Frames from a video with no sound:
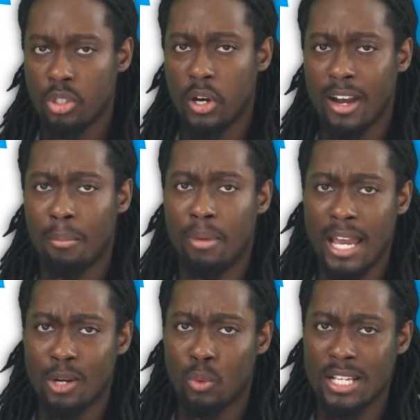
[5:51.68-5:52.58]
Do you know how
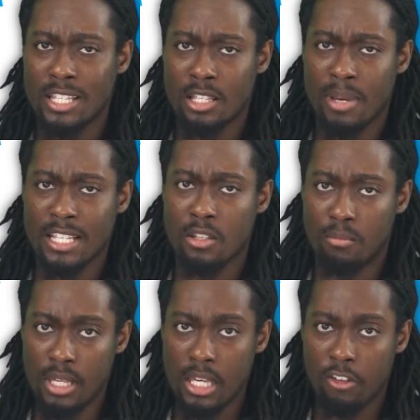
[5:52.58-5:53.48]
bad racism has to
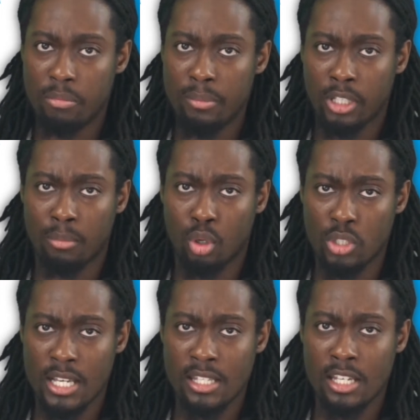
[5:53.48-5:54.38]
be if people are
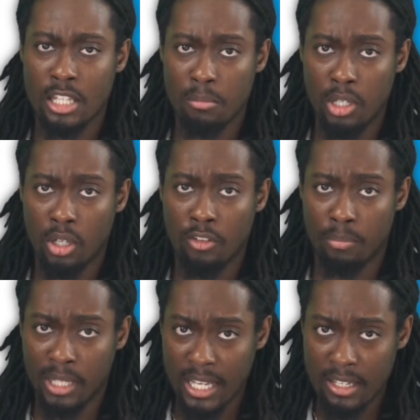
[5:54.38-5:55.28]
protesting in the middle of
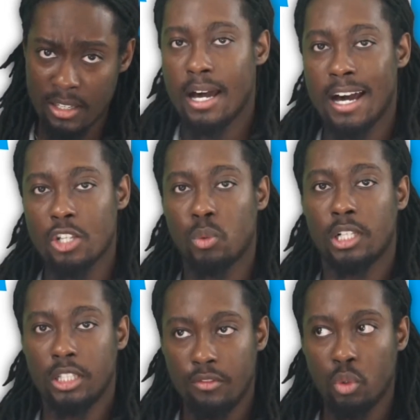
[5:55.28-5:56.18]
a plague? I just want
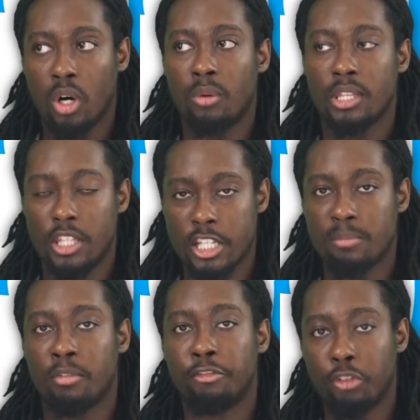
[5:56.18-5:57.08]
to leave you all with this
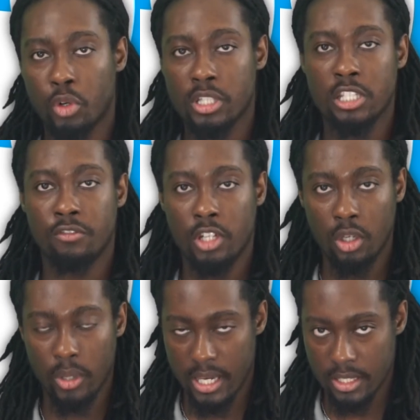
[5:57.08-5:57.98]
before this
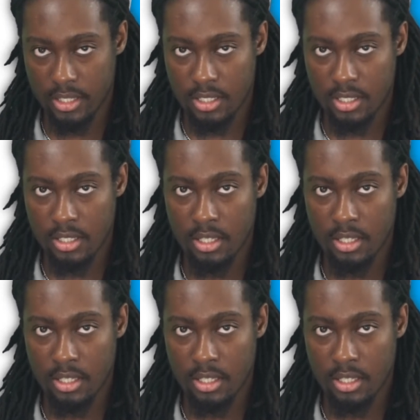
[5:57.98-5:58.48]
video ends.